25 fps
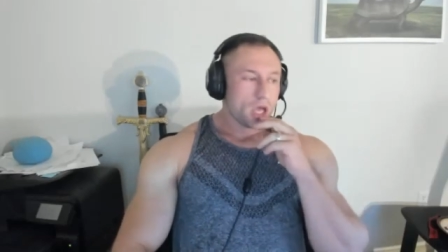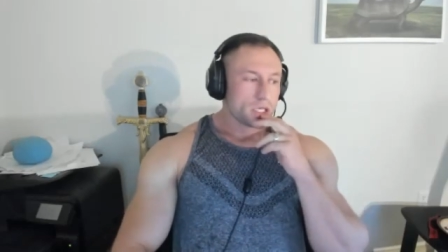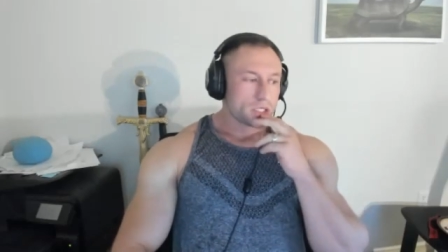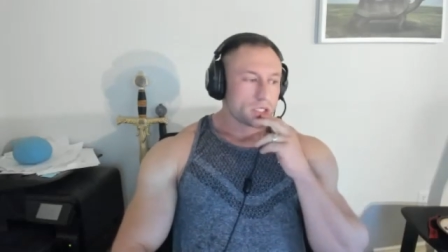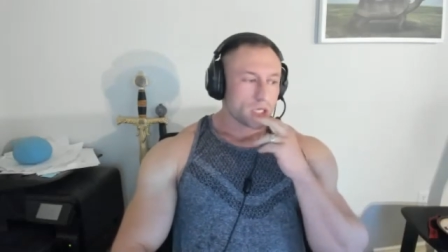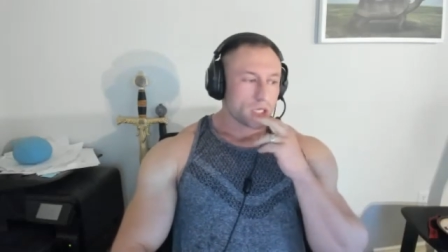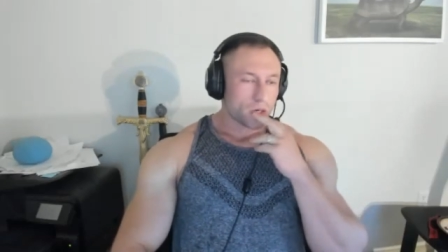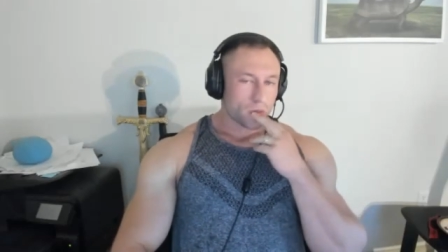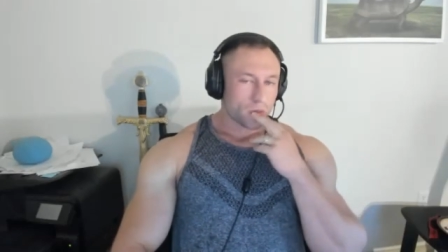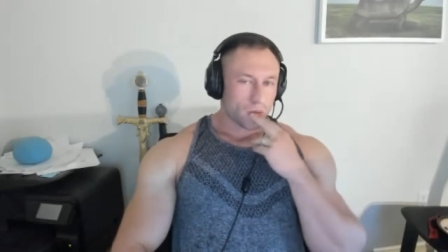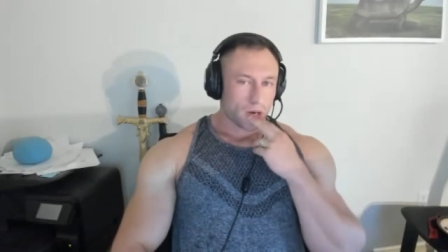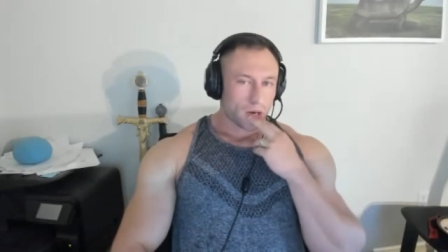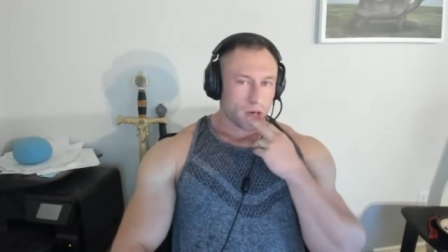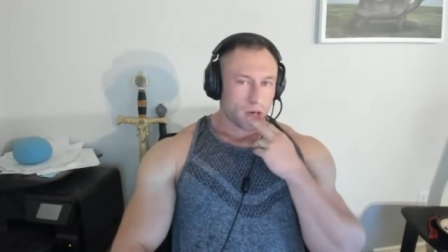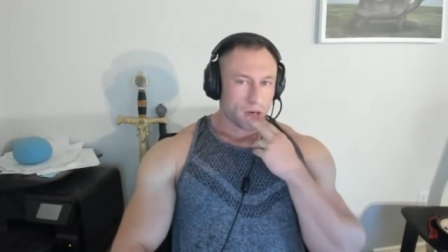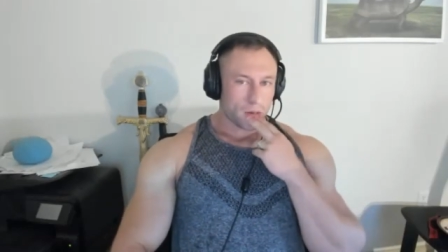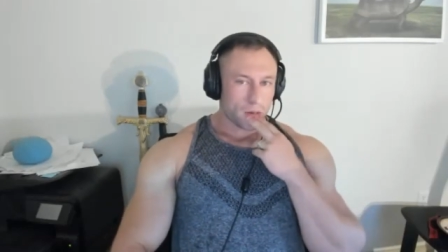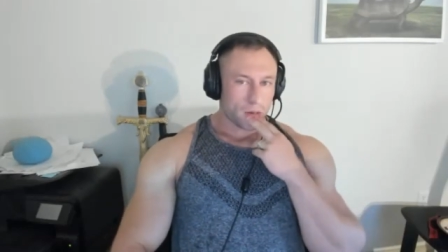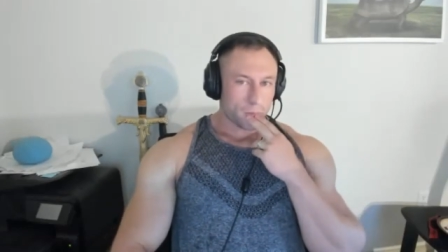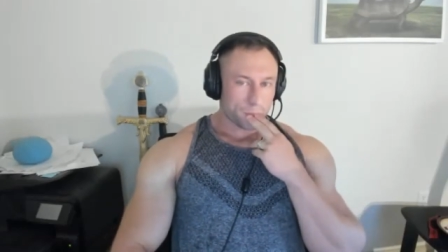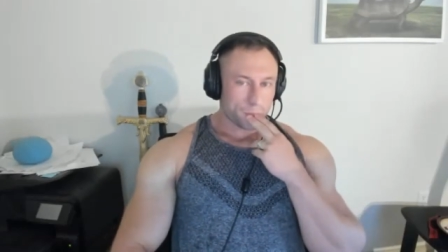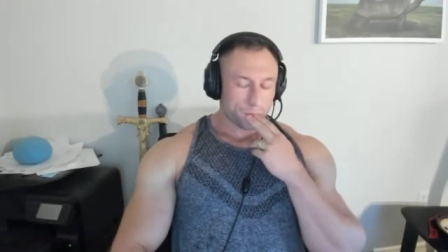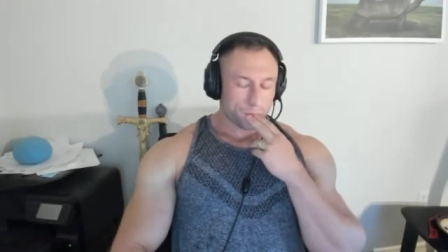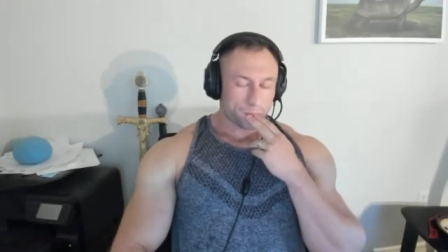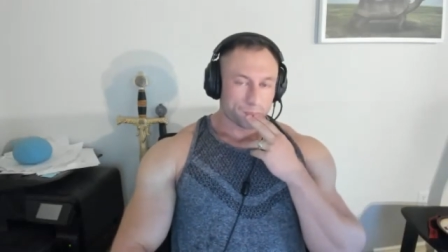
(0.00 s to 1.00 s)
So
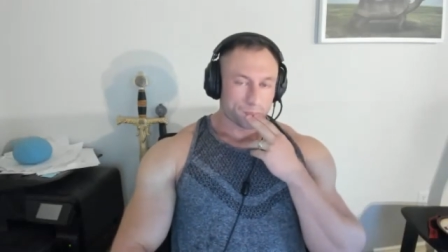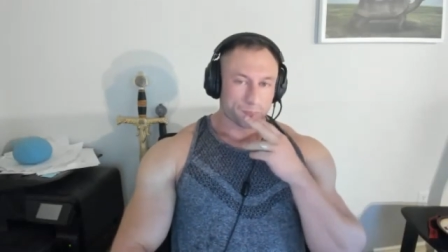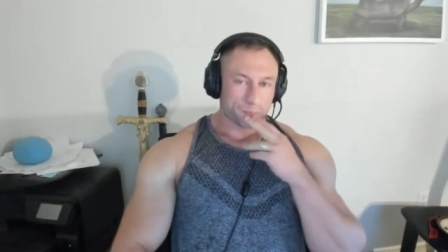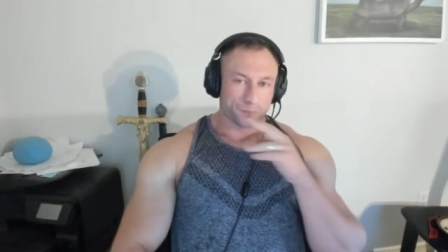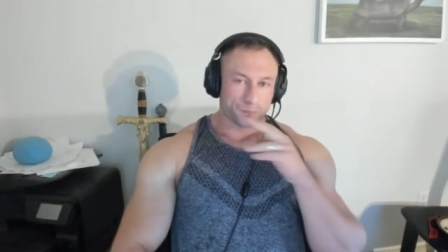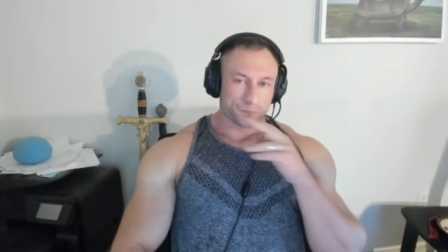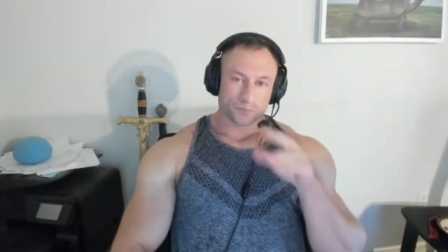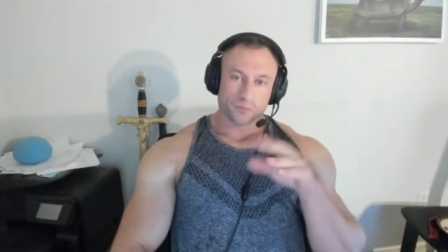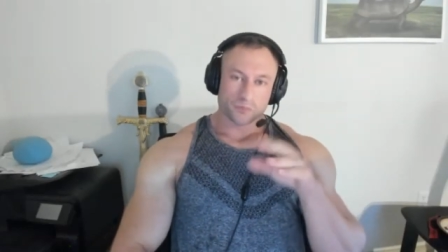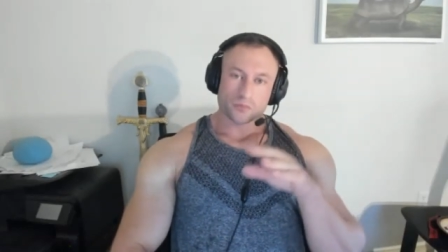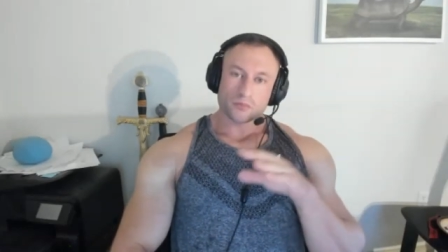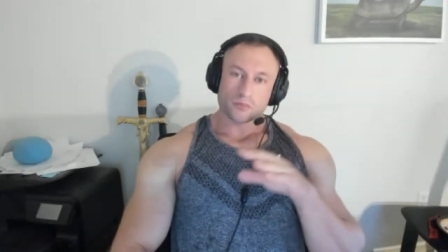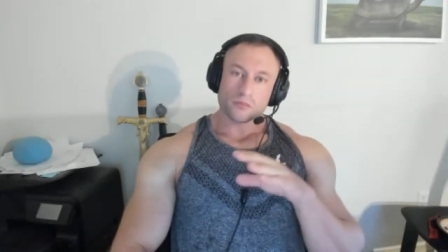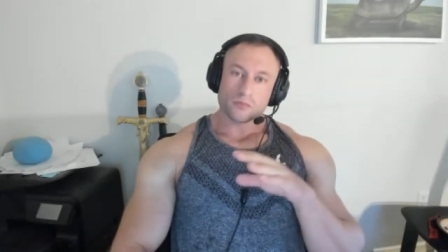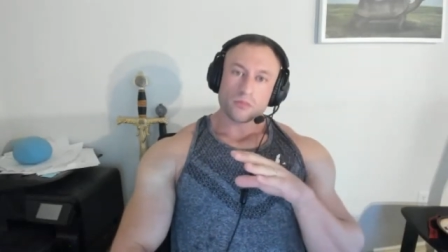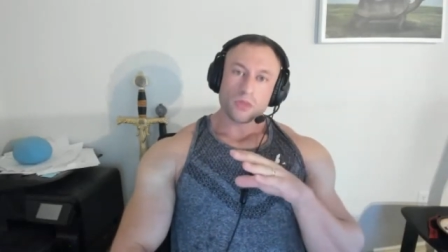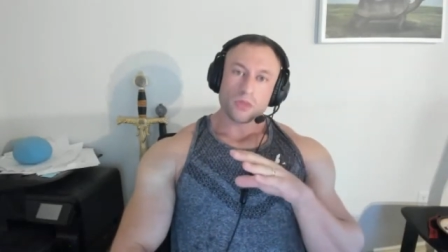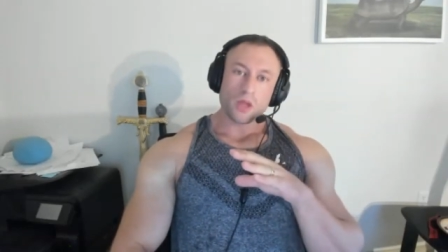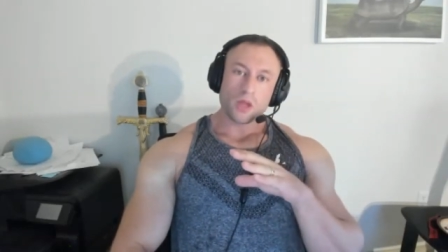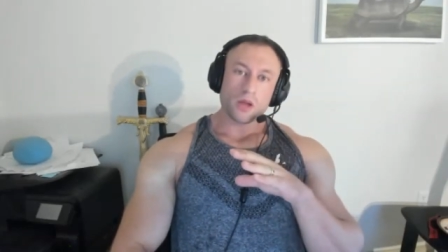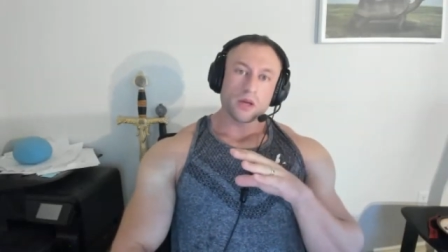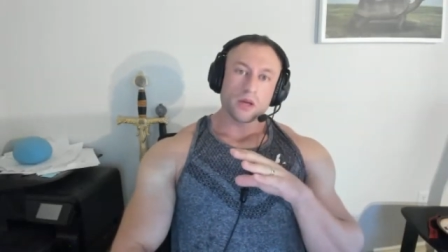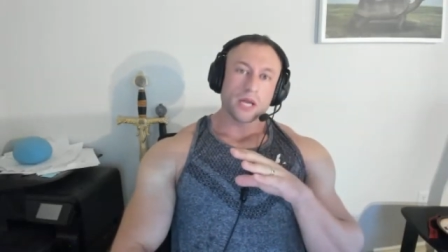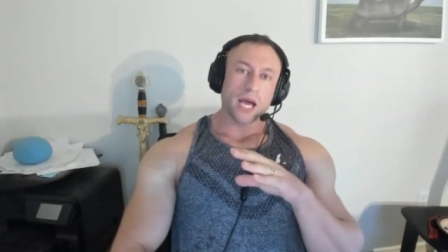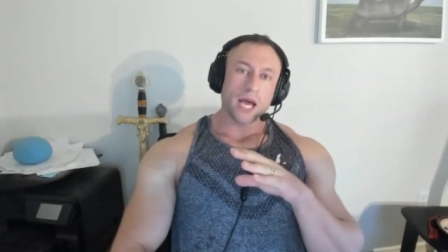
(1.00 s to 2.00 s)
um,
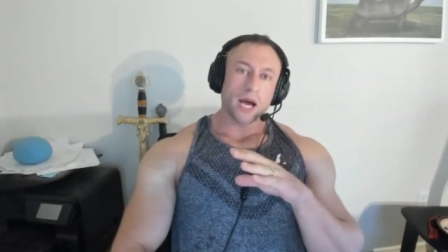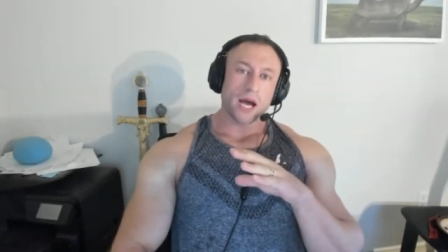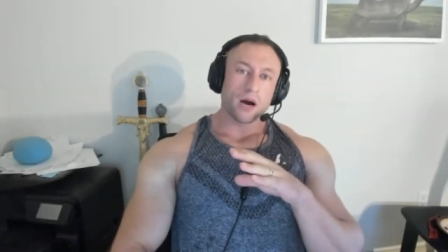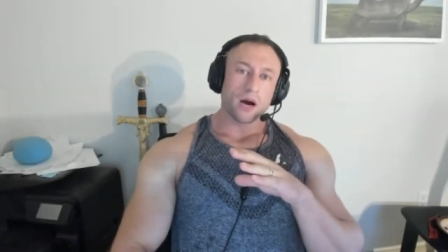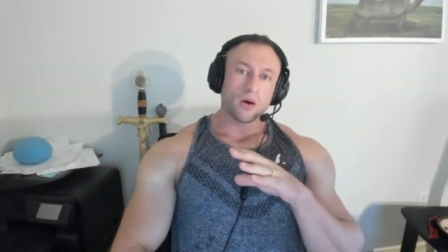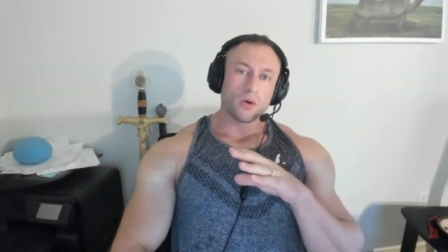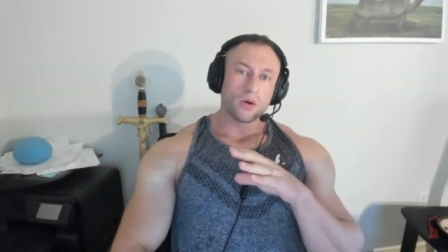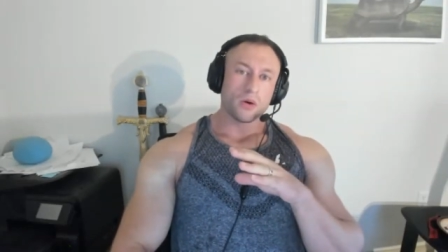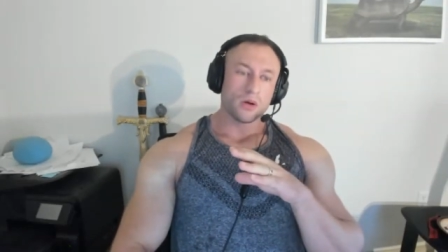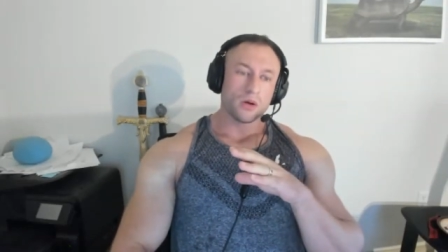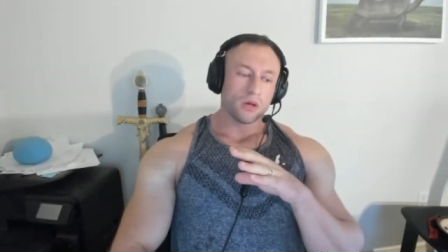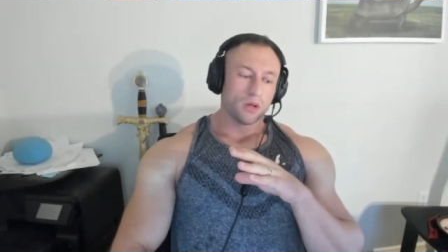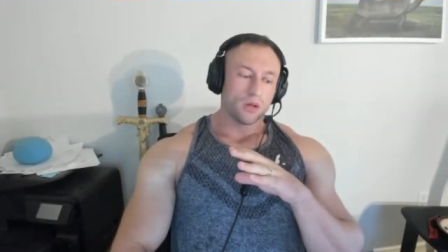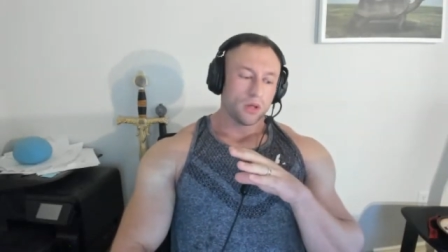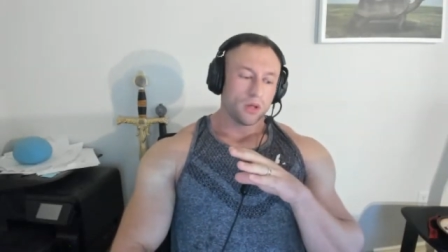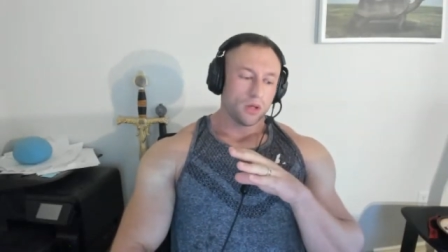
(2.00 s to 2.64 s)
now